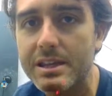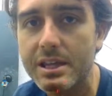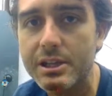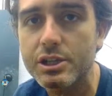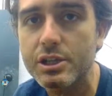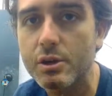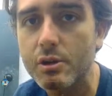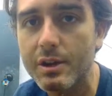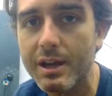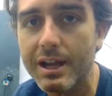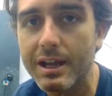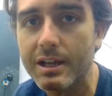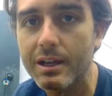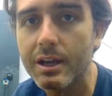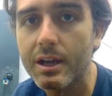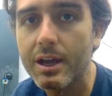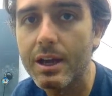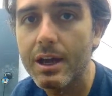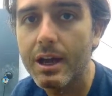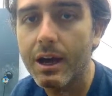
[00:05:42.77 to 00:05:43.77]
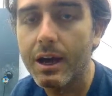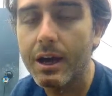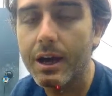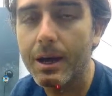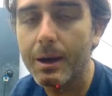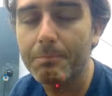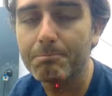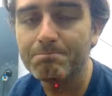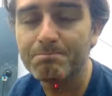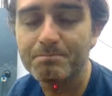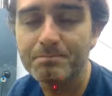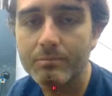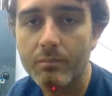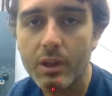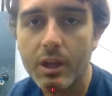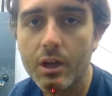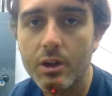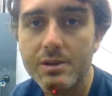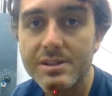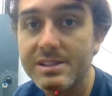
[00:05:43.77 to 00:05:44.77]
that you can
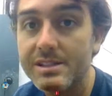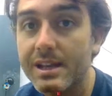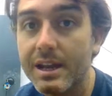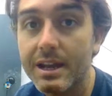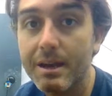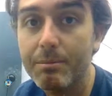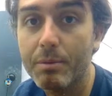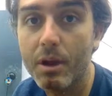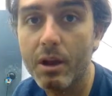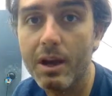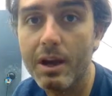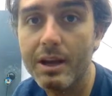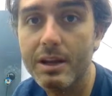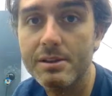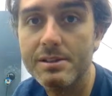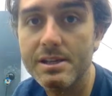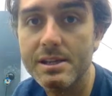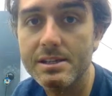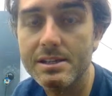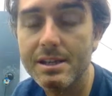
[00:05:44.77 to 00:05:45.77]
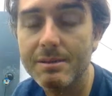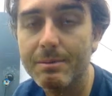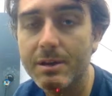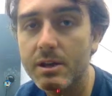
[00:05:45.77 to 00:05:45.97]
set up your audio system.